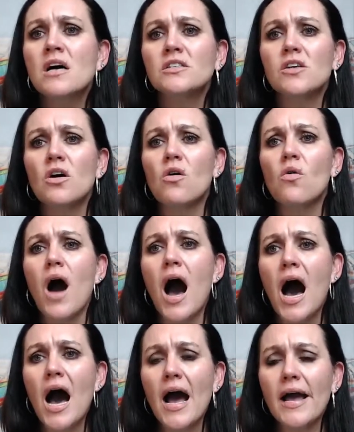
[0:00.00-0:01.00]
So
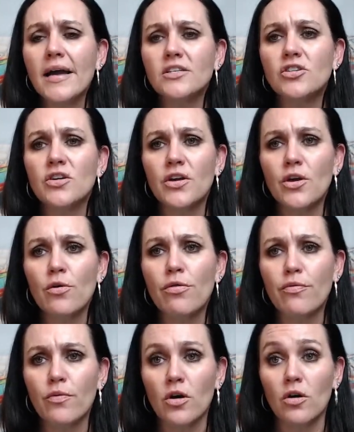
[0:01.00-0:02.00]
I took you
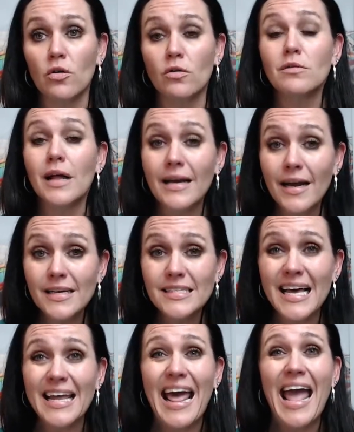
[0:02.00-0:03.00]
through, like I
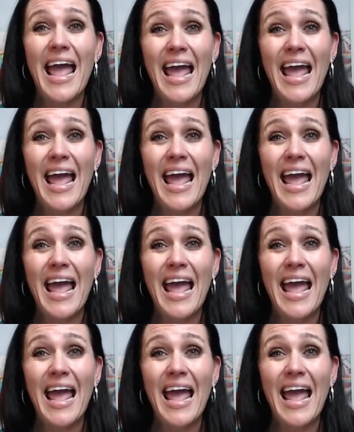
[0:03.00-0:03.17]
said,